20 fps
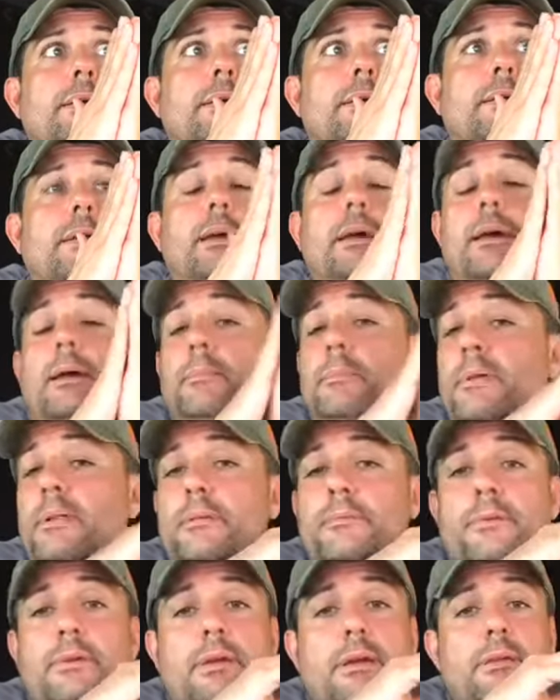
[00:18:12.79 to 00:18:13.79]
yeah, I mean,
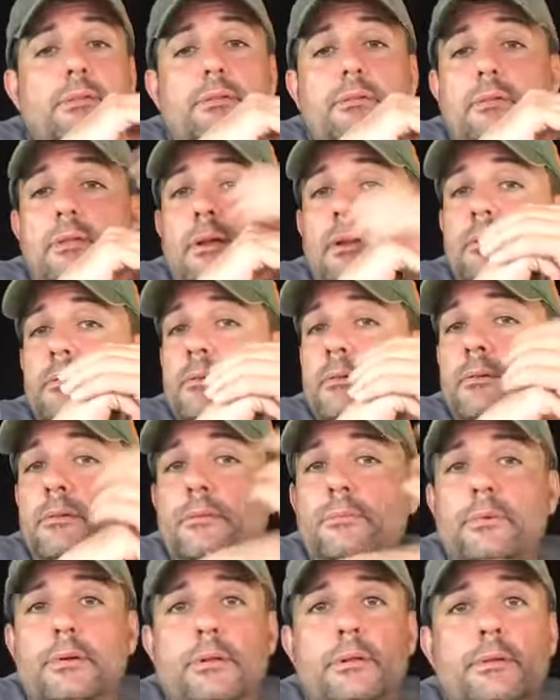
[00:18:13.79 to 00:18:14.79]
if you guys are down there and
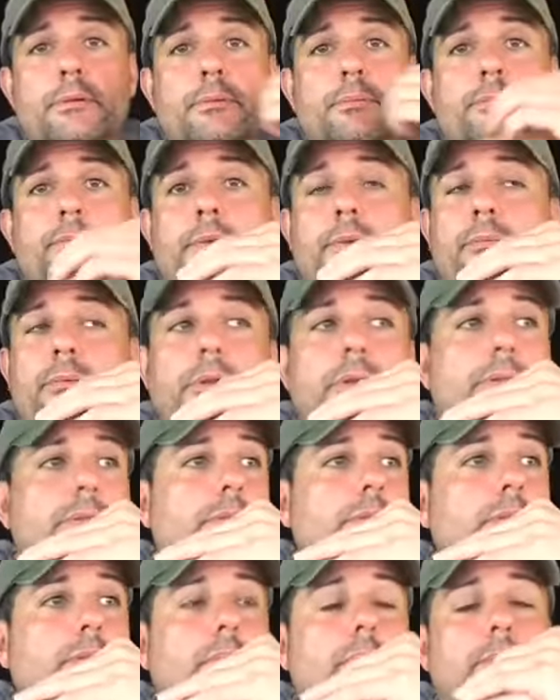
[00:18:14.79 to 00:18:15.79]
you wanna
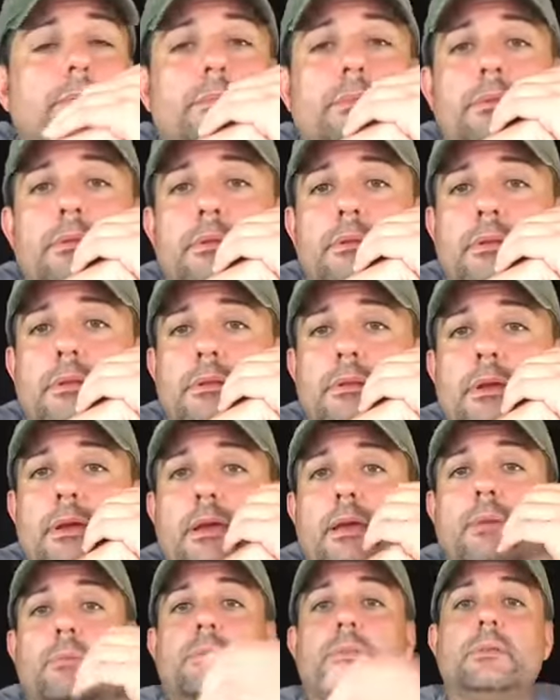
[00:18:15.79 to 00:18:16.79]
just come and
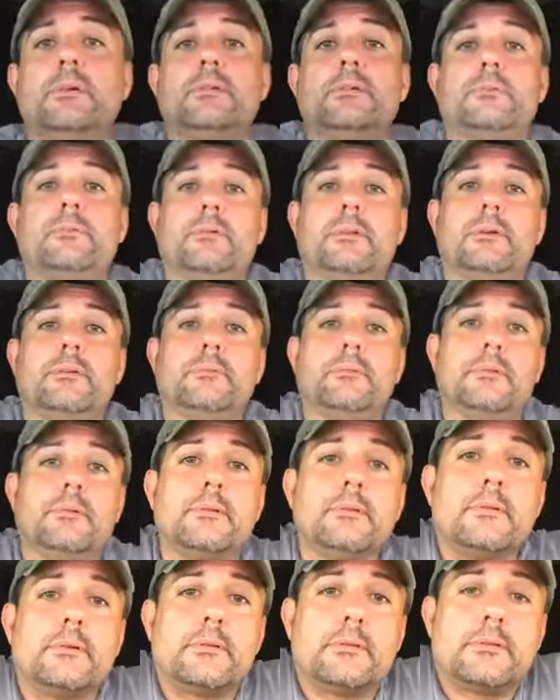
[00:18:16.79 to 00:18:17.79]
hang with us, whatever,
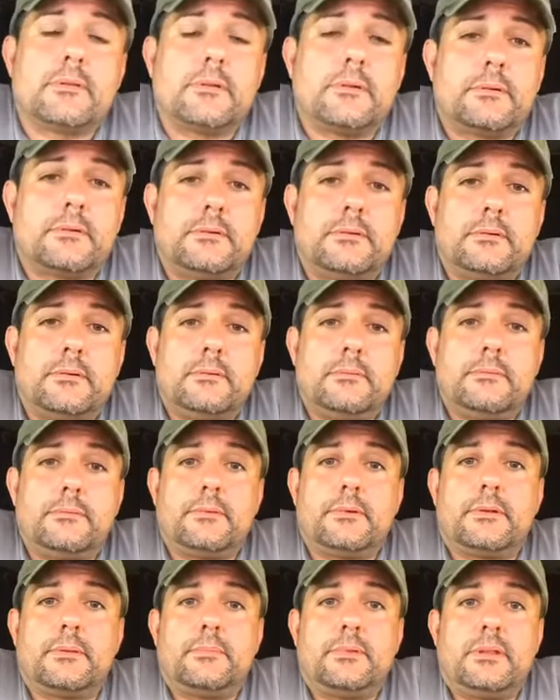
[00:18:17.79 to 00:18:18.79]
it's all cool.
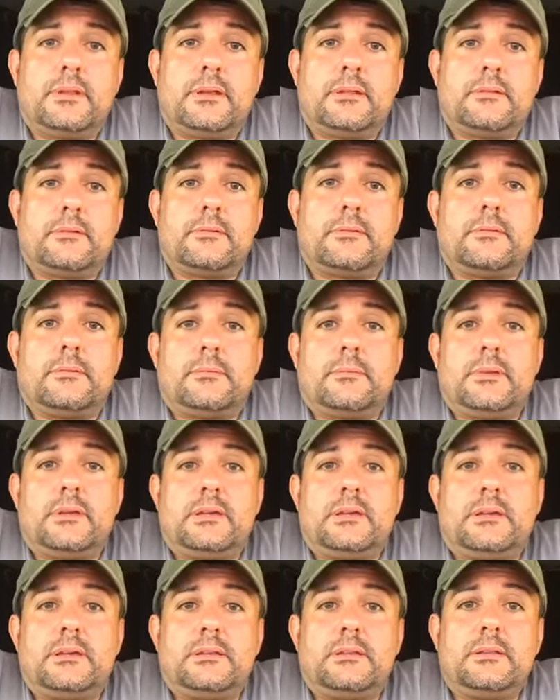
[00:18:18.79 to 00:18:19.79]
We're gonna be down there the whole
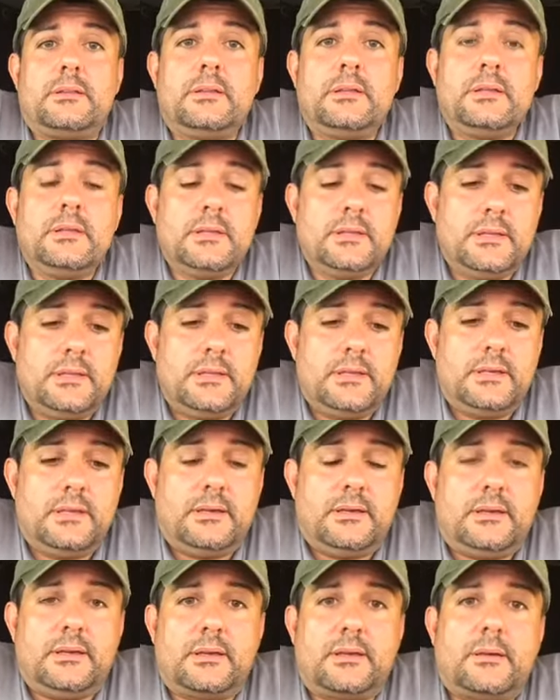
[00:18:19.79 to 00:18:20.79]
weekend.
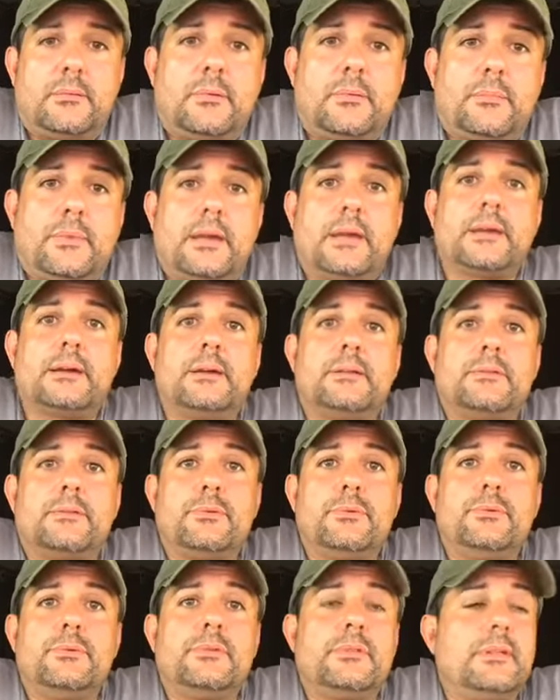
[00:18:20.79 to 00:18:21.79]
Coming back on
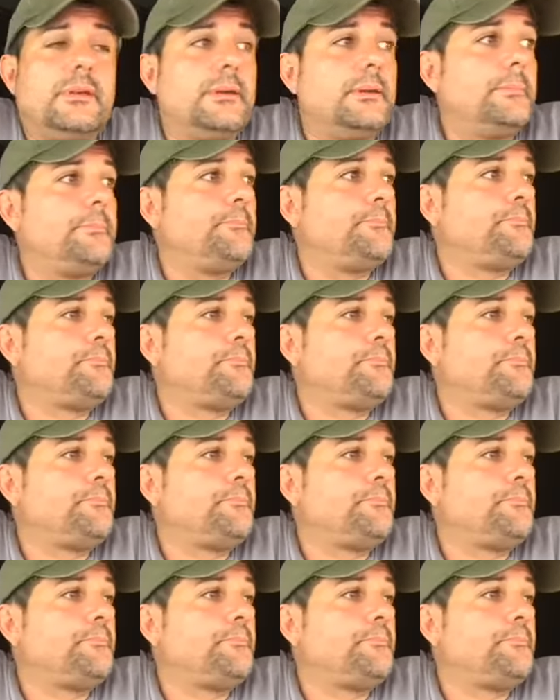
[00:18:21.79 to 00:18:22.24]
Tuesday.